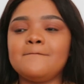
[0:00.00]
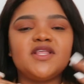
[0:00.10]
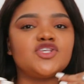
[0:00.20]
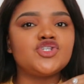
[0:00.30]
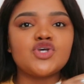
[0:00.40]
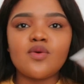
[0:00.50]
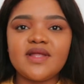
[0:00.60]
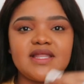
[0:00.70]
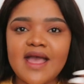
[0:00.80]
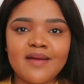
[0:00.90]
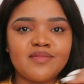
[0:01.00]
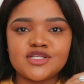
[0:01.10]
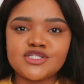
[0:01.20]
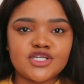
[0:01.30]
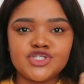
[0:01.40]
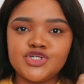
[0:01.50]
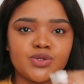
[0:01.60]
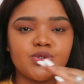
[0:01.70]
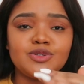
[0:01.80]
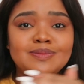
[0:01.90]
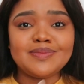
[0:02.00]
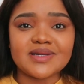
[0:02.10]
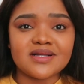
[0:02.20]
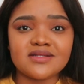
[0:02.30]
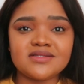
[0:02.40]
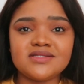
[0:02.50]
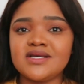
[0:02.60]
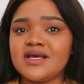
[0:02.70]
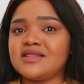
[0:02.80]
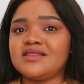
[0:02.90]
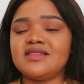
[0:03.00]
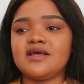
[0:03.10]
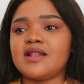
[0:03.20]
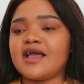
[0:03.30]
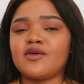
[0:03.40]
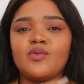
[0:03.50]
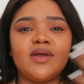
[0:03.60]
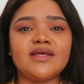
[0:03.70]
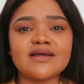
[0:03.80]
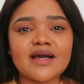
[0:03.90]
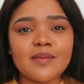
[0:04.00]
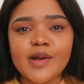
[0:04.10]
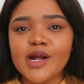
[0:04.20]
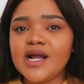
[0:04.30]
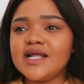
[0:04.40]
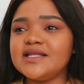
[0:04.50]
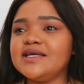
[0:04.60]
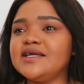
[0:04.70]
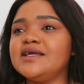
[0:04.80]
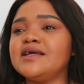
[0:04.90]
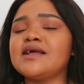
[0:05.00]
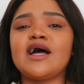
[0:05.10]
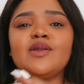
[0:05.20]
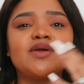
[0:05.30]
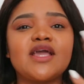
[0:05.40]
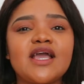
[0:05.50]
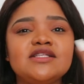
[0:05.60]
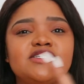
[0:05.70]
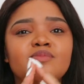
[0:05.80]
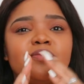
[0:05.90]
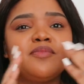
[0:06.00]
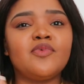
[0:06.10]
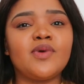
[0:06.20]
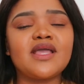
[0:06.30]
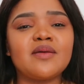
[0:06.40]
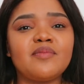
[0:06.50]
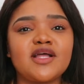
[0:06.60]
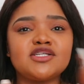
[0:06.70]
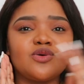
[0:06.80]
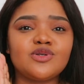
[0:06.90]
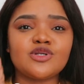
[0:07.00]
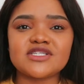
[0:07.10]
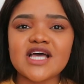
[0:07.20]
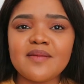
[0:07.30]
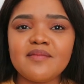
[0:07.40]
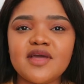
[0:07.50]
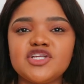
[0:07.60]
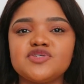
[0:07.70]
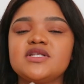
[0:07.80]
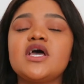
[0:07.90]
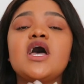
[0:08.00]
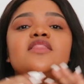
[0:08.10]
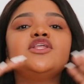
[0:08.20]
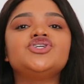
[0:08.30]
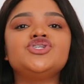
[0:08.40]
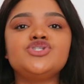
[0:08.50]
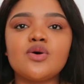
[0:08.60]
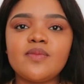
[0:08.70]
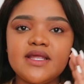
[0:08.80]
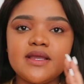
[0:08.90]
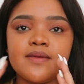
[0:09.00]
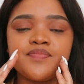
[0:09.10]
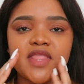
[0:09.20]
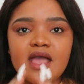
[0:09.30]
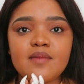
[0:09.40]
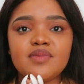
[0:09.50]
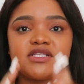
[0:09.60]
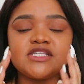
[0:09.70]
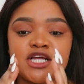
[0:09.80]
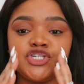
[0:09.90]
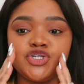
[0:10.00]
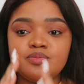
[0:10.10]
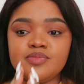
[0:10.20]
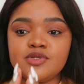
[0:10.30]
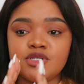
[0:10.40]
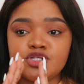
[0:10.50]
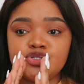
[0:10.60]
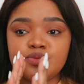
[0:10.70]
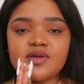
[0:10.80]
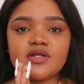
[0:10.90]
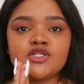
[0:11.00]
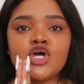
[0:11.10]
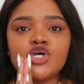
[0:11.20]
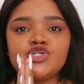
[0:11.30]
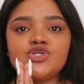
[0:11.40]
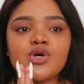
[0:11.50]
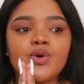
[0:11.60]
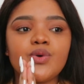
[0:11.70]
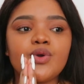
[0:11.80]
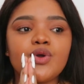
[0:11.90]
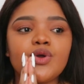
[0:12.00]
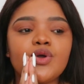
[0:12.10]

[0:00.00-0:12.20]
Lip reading: there's so many habits that you could build. They're like waking up early, working better on your time management. There's so many habits that you need to build, so